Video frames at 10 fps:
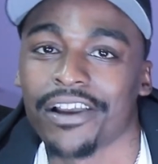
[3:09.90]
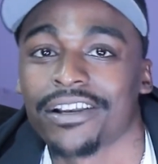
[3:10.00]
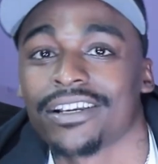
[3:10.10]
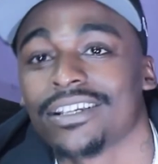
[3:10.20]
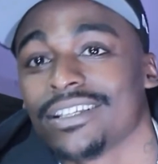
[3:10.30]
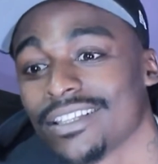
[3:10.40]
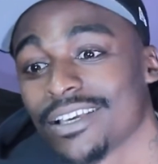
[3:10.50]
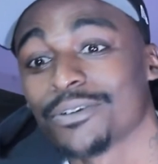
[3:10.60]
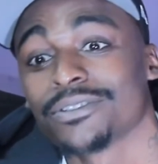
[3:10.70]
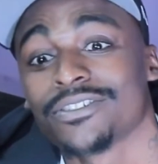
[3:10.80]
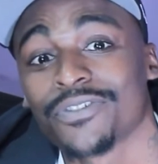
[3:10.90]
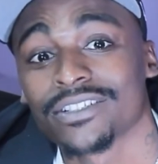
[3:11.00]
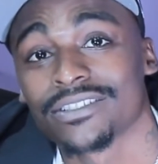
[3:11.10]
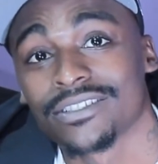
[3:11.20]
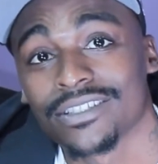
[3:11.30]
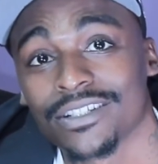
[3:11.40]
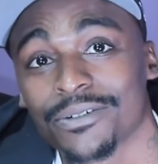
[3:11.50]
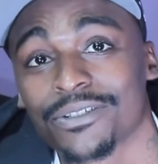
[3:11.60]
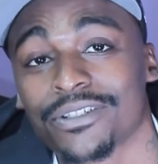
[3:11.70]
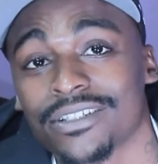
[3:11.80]
and that was the first song I
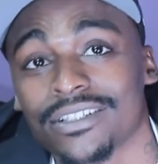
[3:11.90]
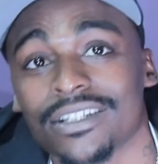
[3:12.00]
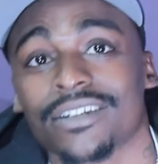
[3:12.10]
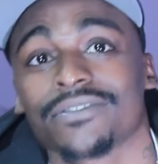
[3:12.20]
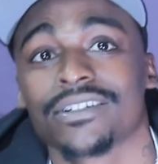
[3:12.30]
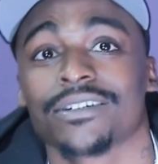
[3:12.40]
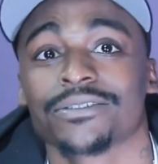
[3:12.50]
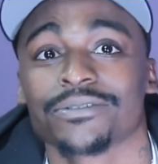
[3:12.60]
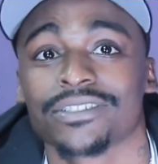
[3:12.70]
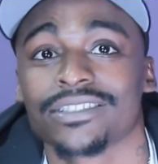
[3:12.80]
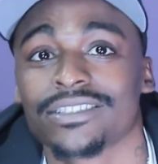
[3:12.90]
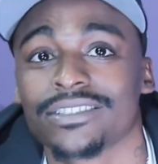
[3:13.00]
recorded after I was released.